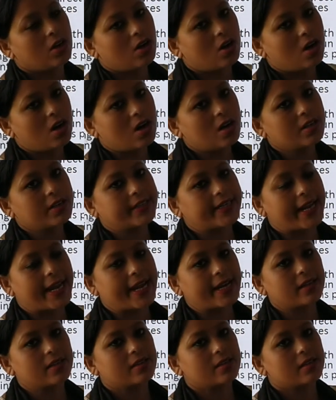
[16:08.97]
earth
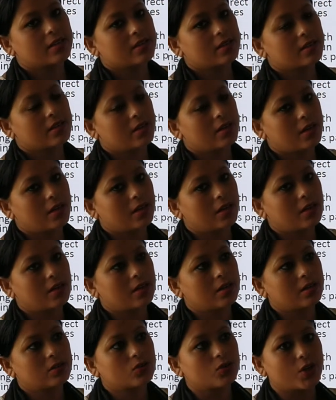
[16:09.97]
takes
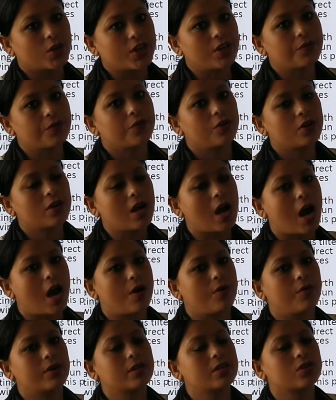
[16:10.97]
24
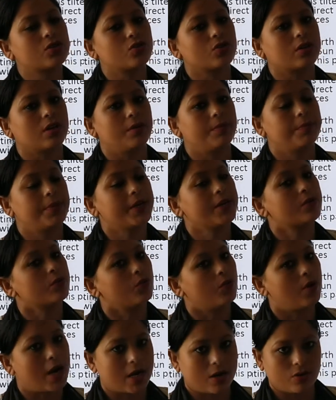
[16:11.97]
hours to complete
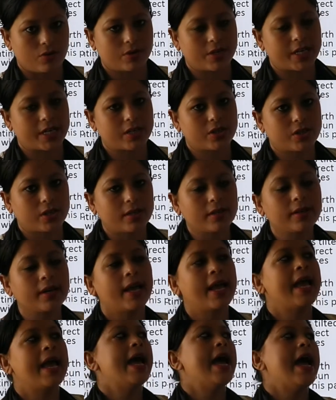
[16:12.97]
one rotation,
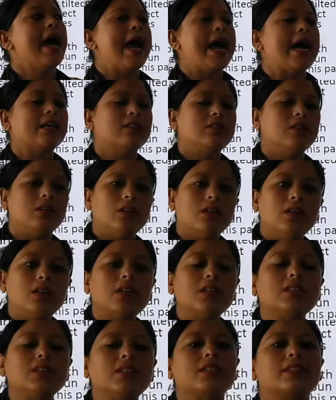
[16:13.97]
and the
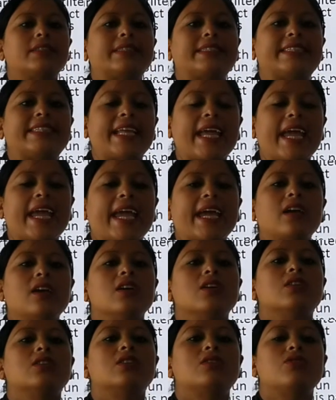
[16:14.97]
earth
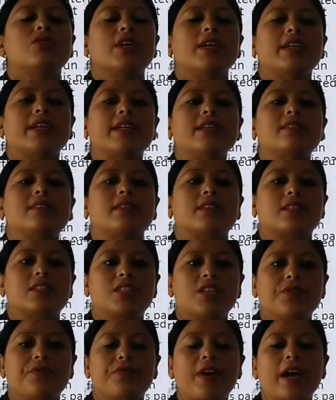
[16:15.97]
takes
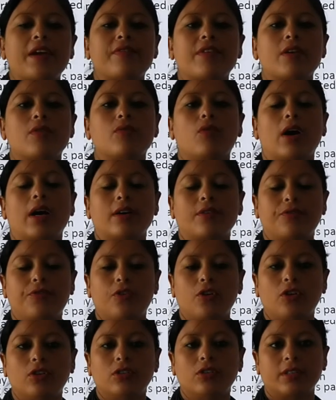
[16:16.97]
365 and
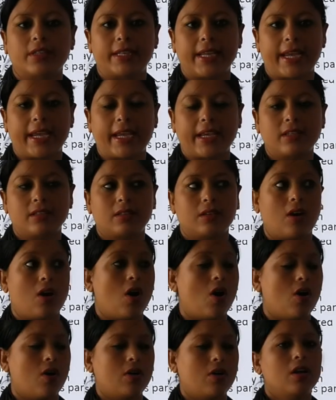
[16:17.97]
1/4 days
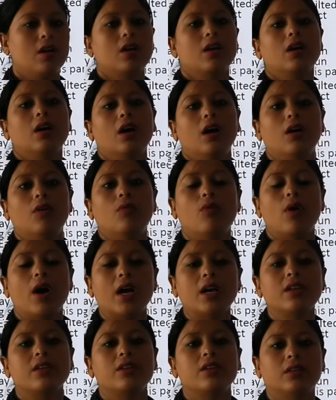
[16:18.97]
or
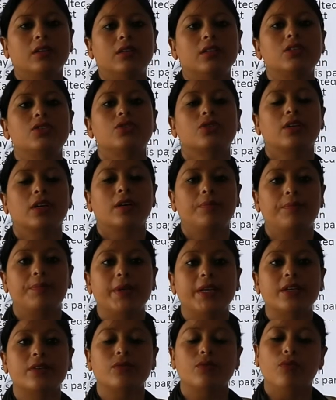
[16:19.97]
1 year to
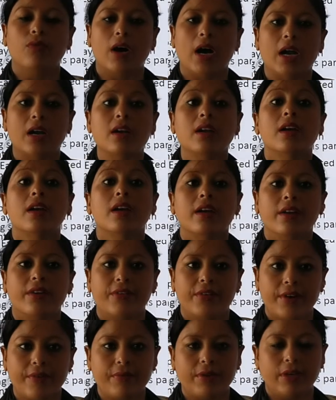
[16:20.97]
complete one
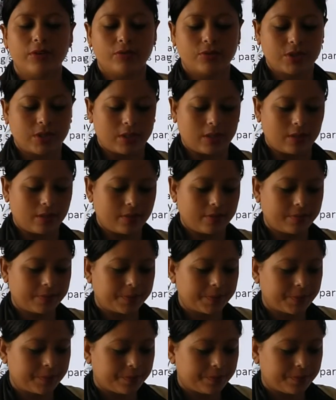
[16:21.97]
revolution.